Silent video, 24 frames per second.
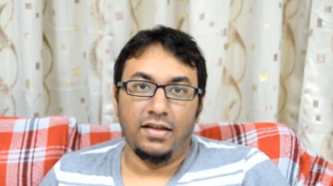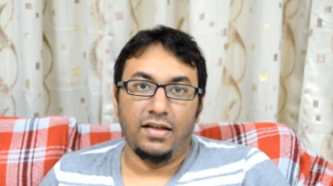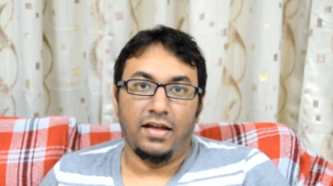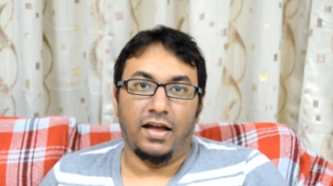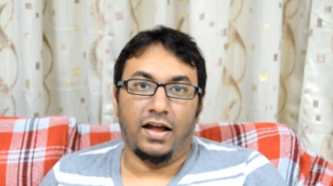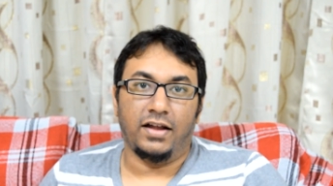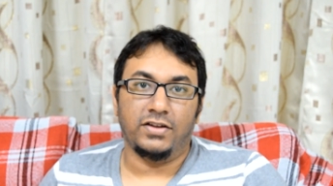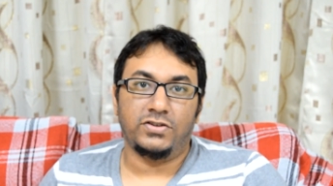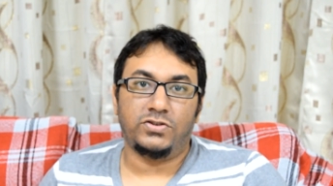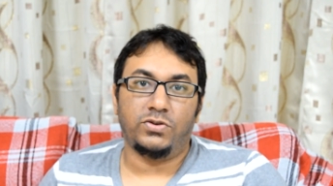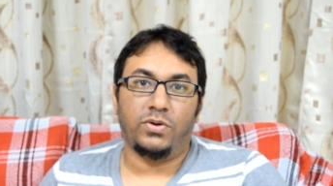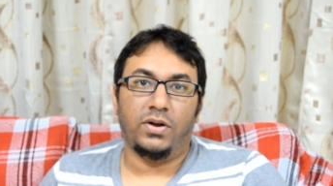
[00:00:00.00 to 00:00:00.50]

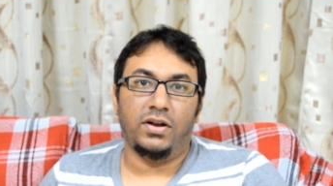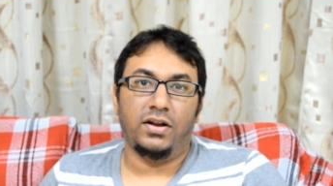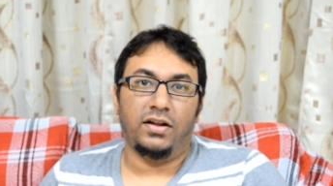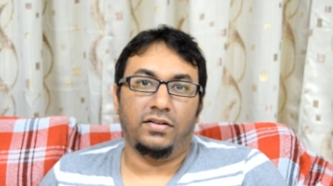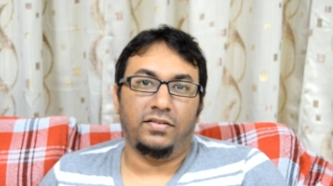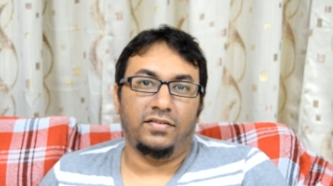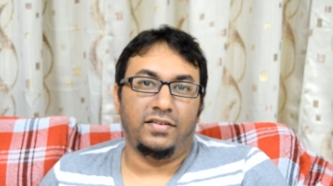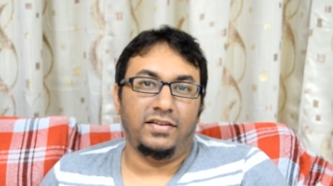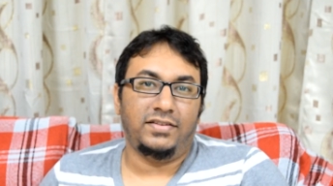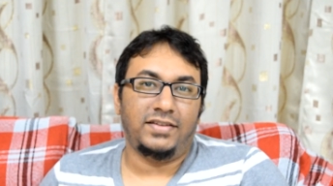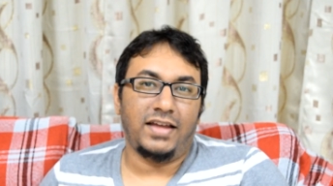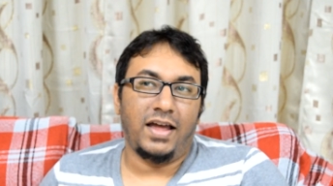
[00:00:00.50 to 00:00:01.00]
And so a lot
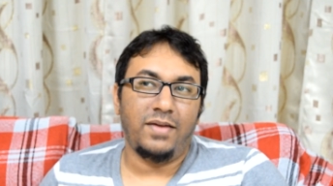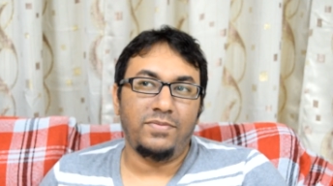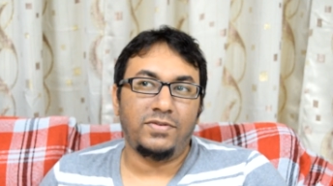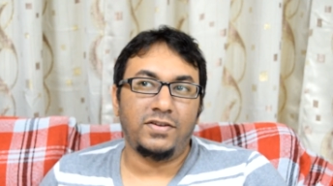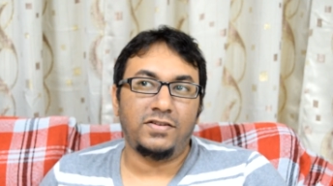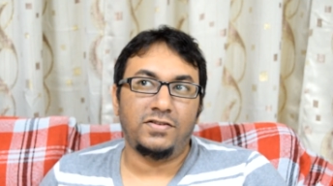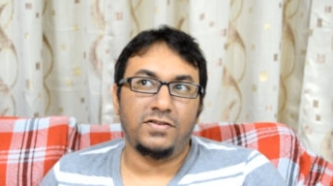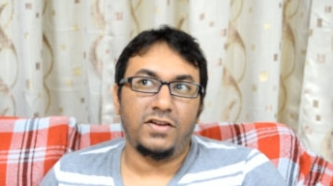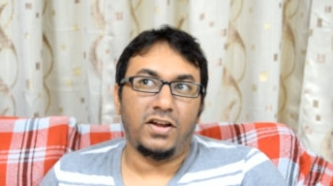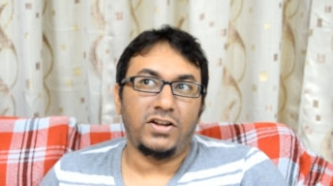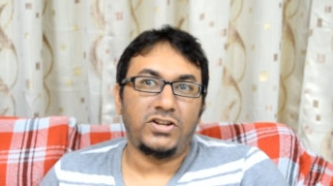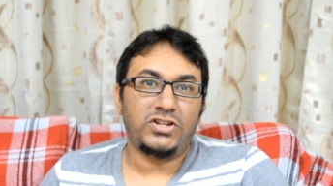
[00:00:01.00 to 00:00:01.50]
of the times
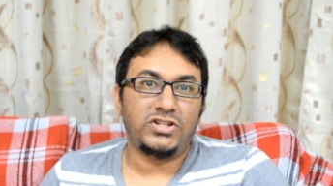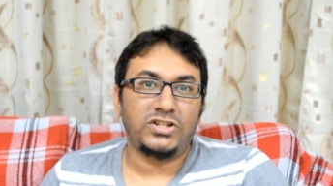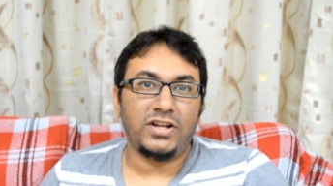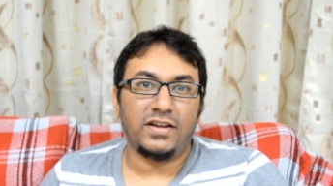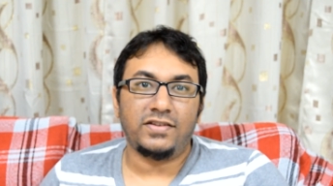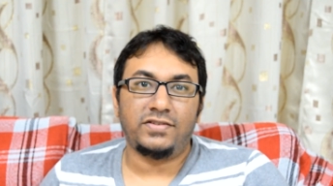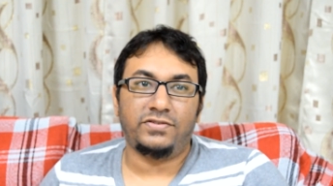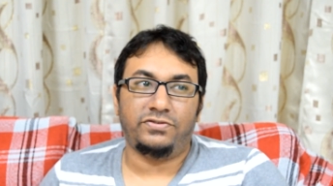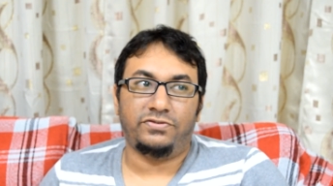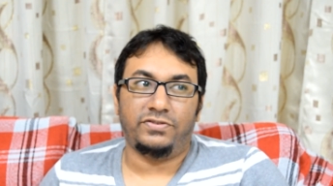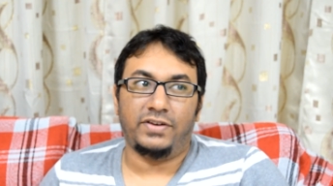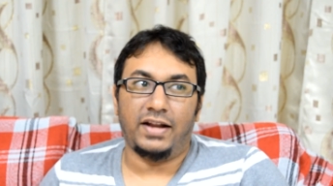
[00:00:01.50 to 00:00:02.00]
it's not
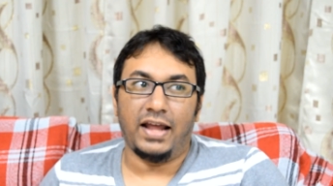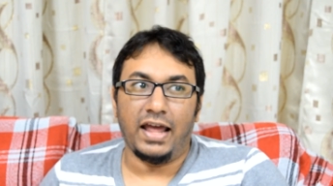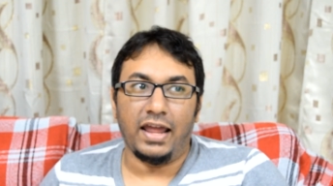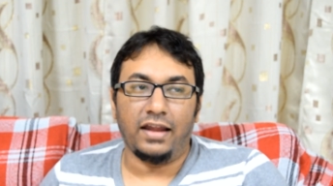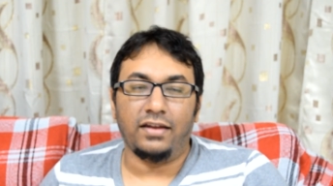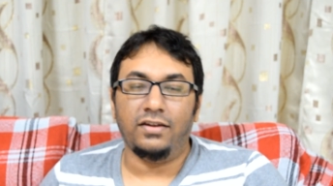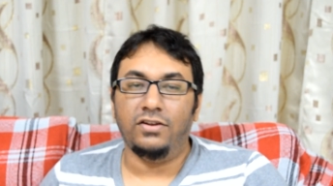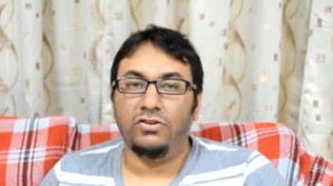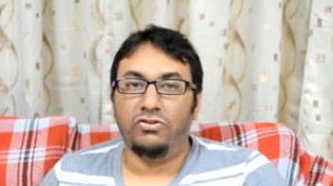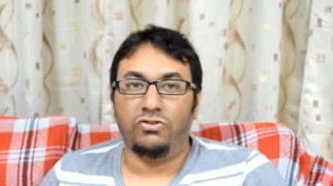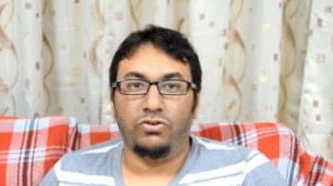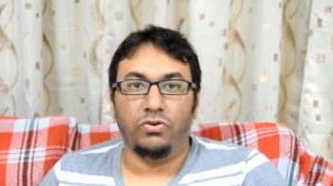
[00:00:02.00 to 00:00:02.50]
just flying
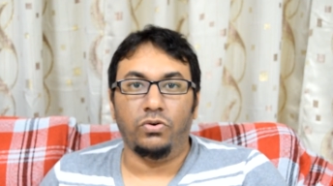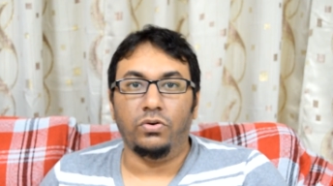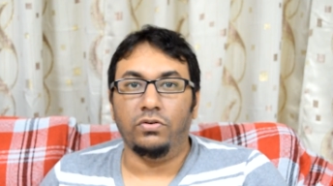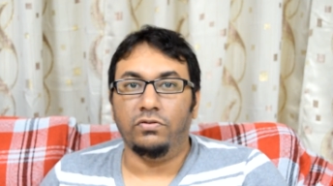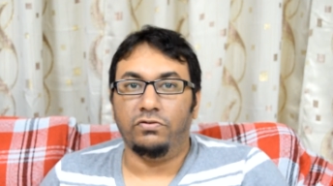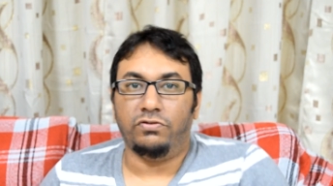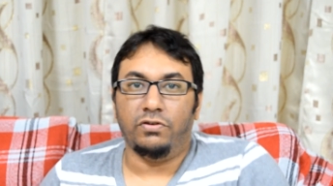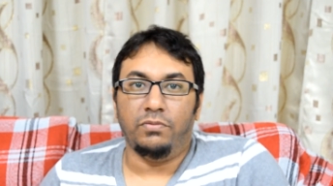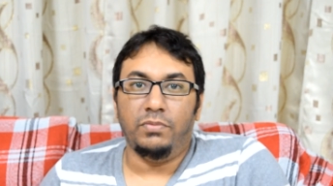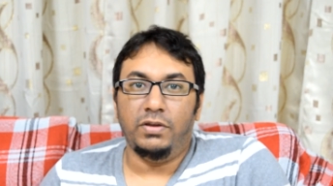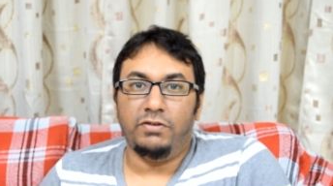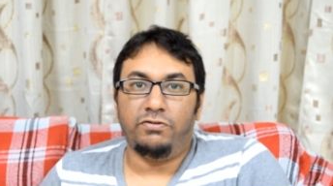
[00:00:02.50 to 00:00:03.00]
the drone.
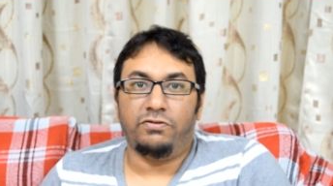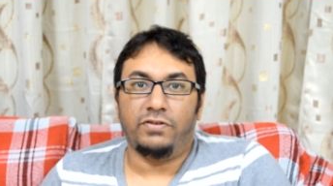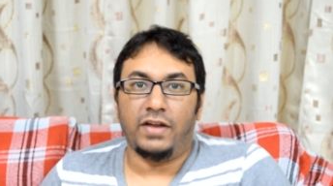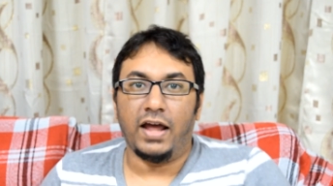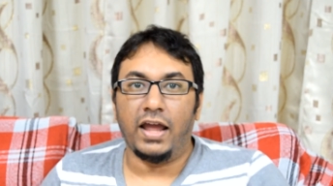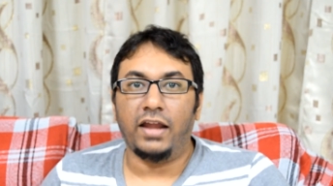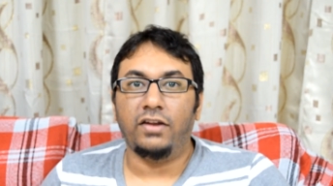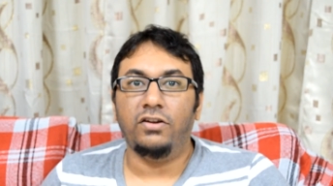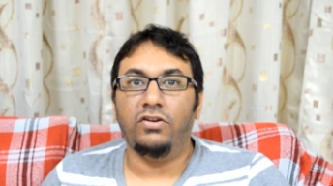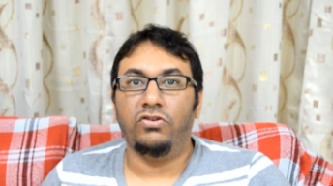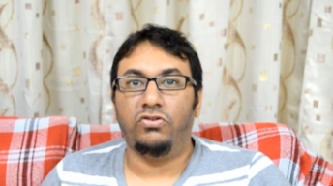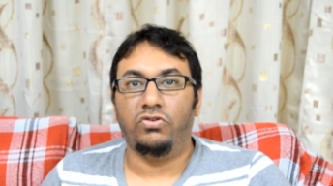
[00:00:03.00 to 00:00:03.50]
For me,
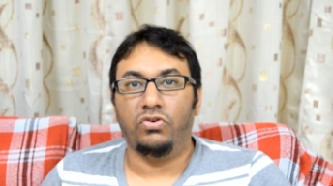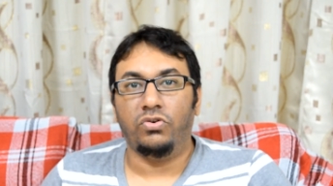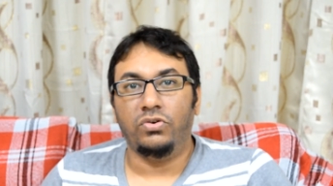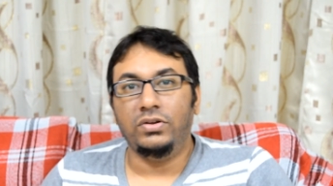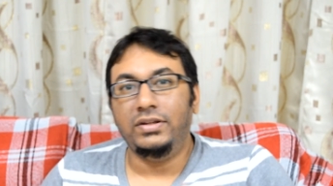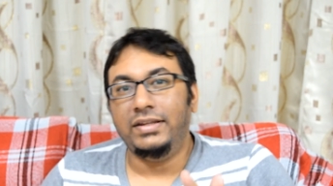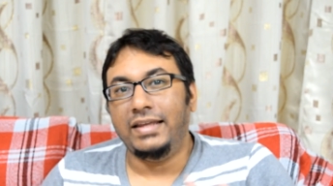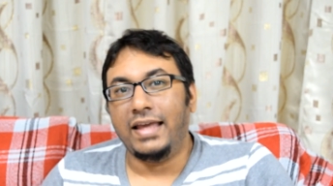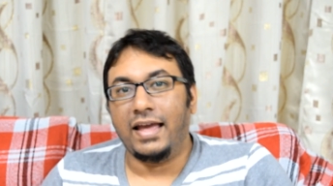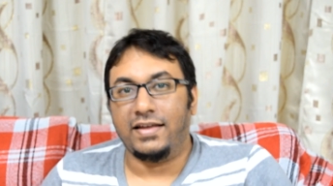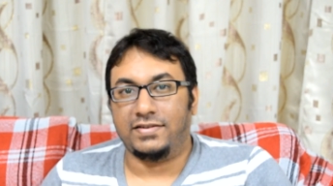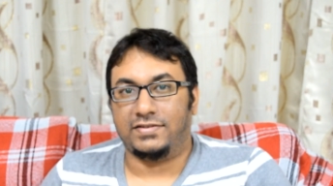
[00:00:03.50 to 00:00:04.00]
flying the
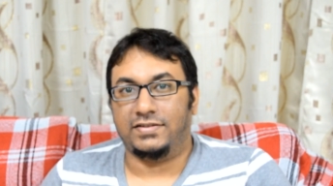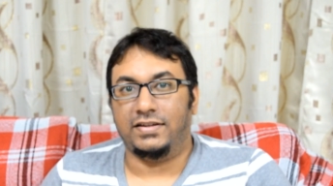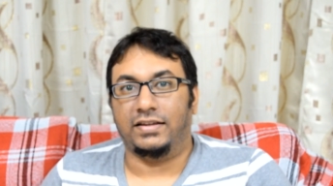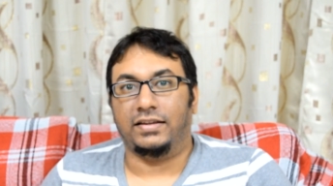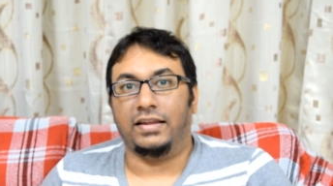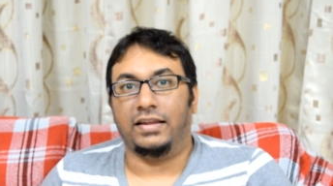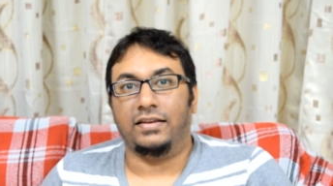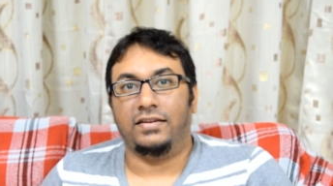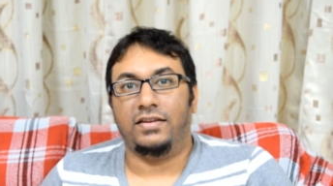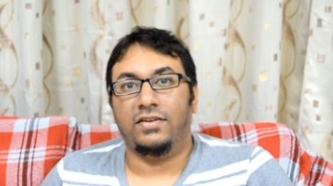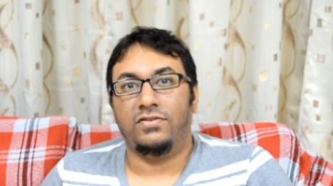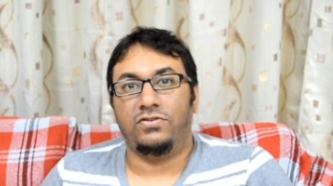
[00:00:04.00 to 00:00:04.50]
drone, yes, it,
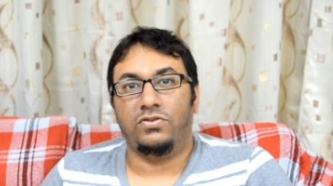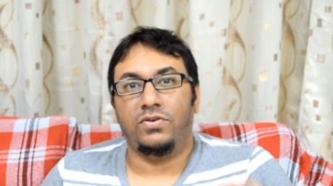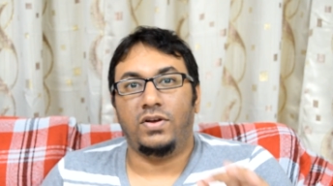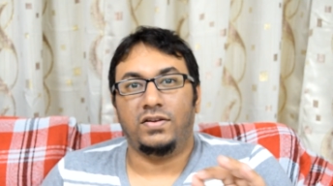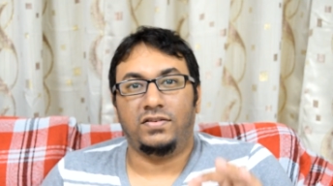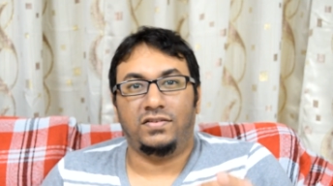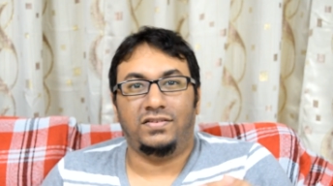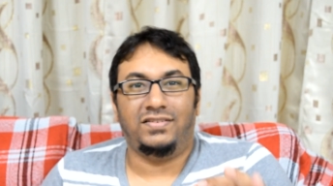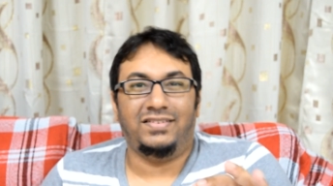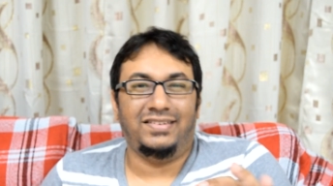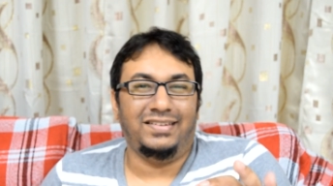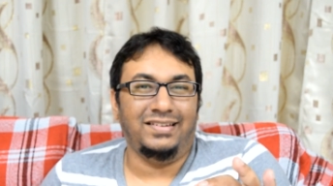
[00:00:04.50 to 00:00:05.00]
it gives you a
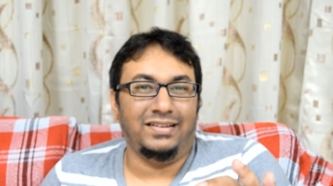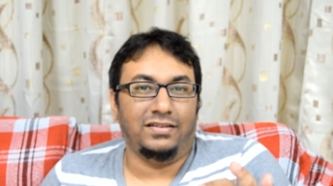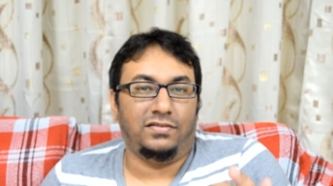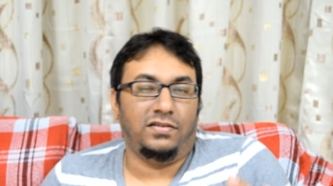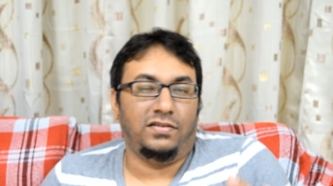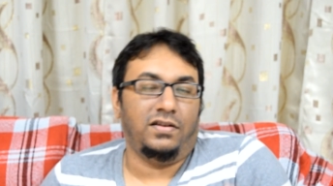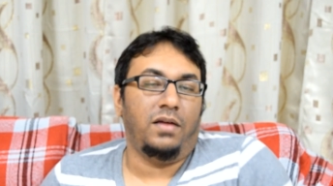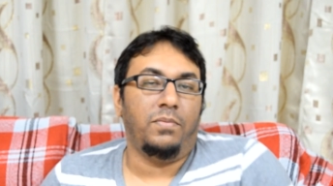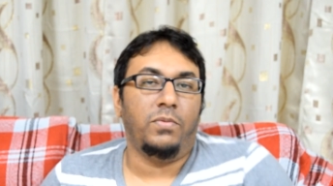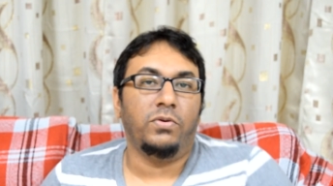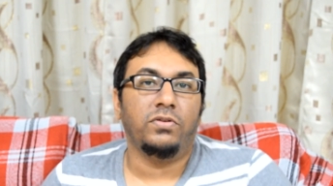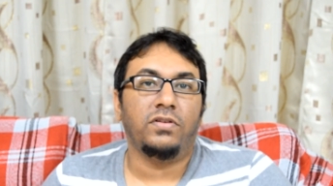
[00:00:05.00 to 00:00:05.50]

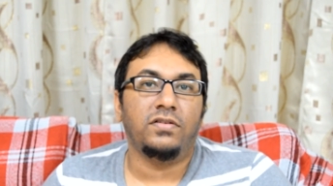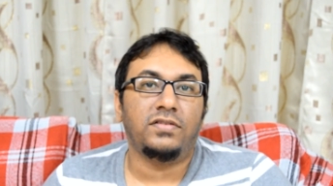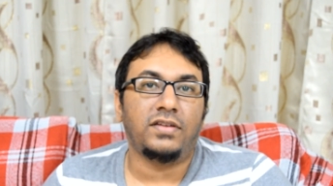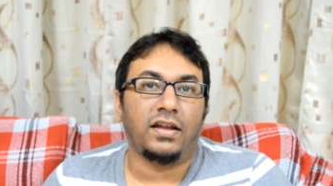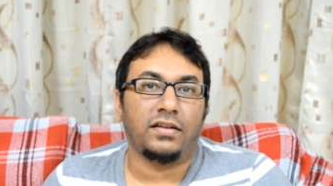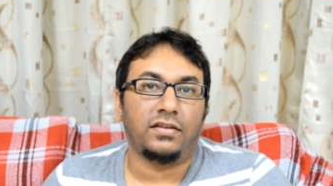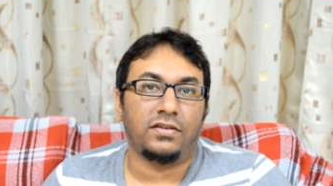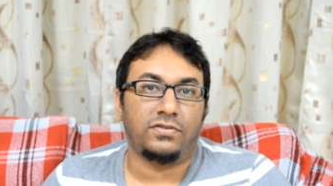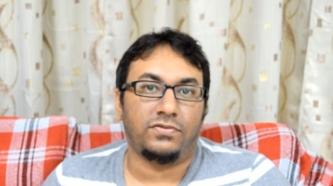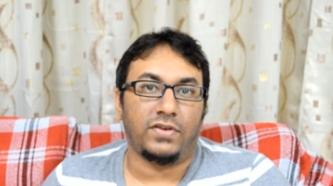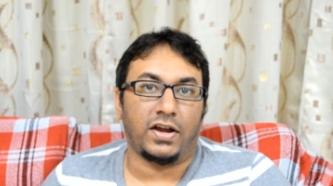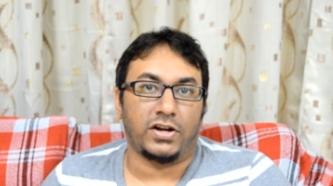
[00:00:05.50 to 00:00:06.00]
certain amount of
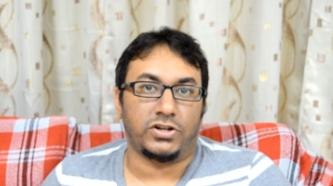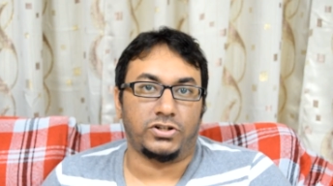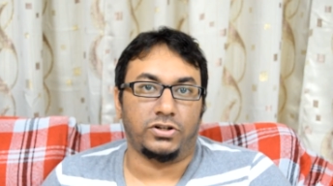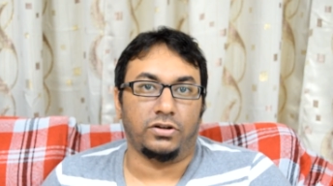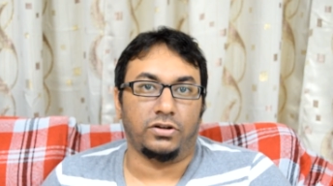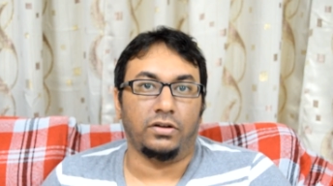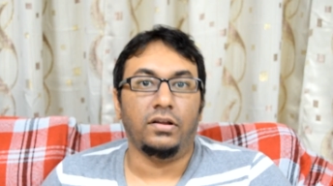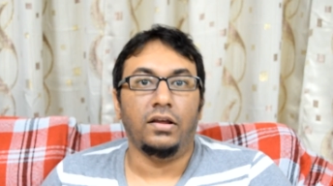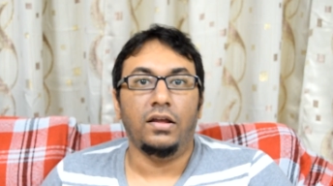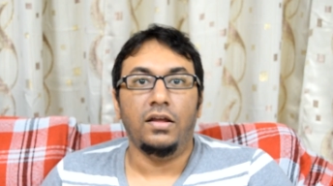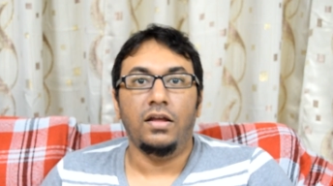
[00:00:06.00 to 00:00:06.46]
satisfaction.